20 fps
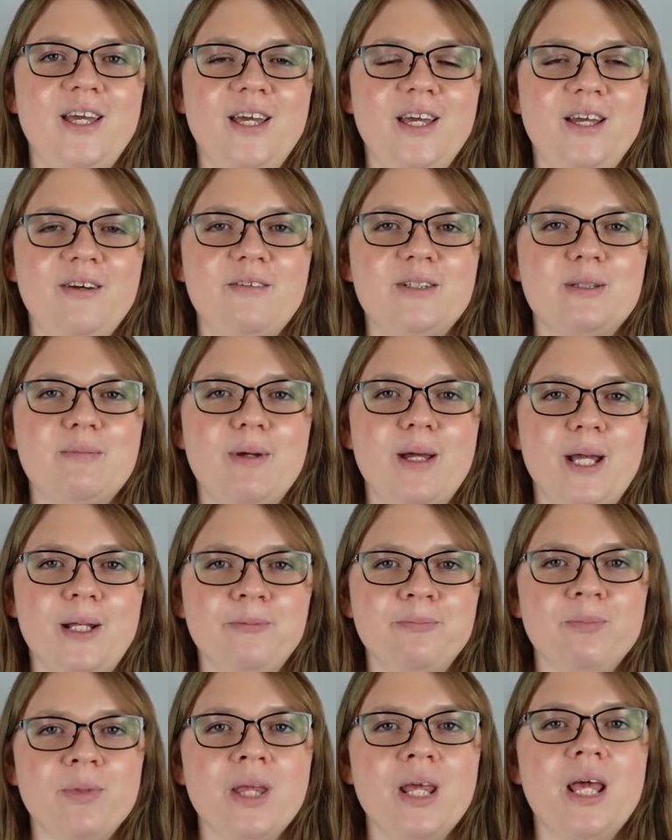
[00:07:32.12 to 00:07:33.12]
it was a
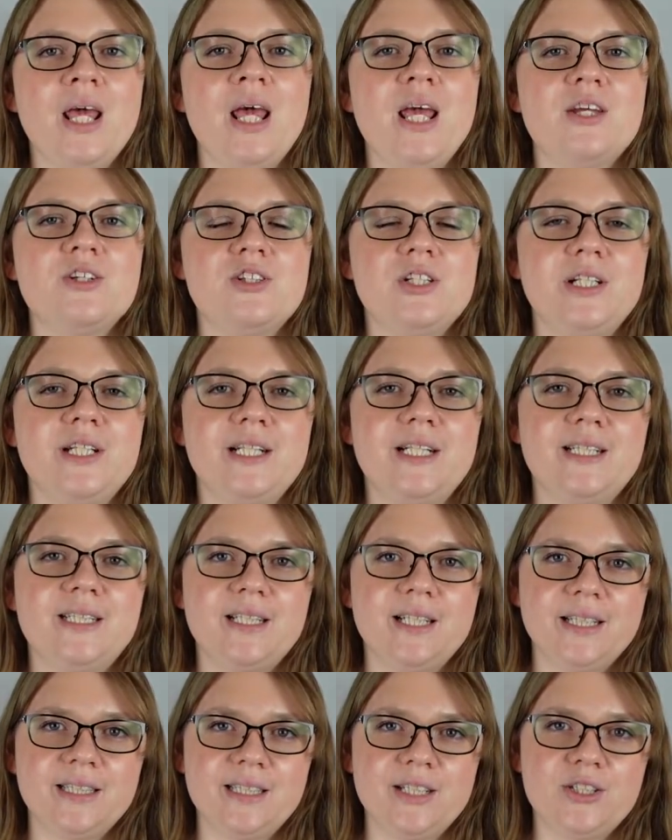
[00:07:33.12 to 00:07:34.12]
pain. She needed
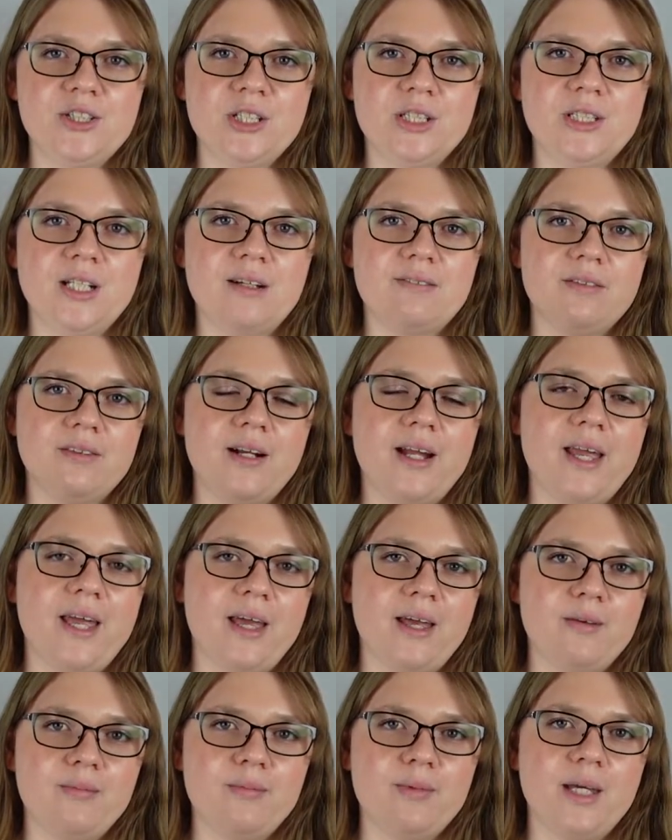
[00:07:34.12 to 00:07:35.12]
6 inches off her
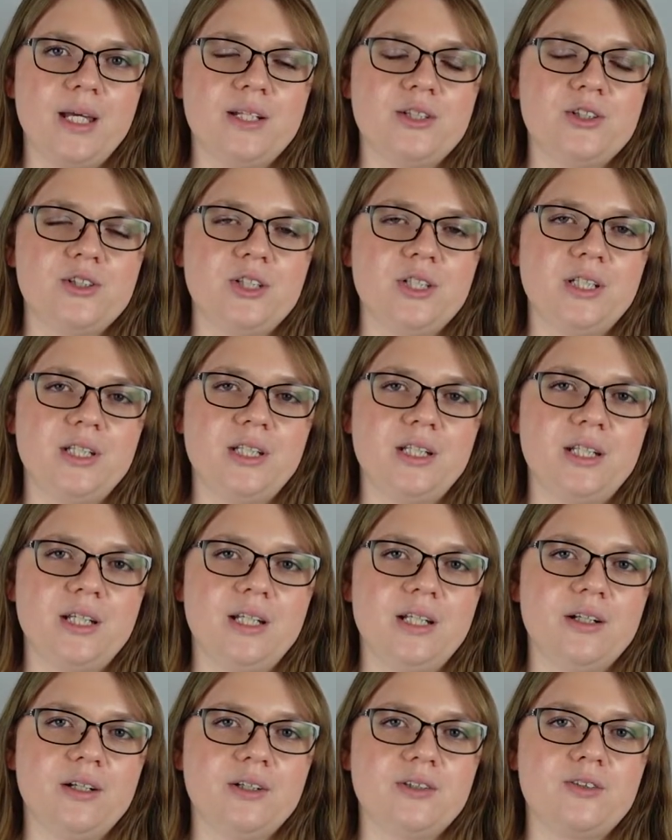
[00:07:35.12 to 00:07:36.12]
hem, and she
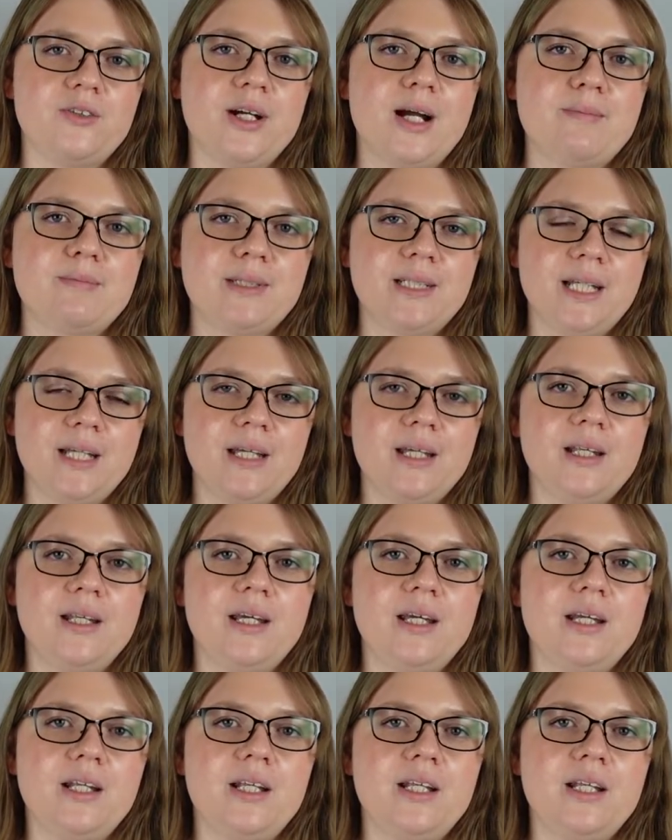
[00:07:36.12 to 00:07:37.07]
needed her straps taken in,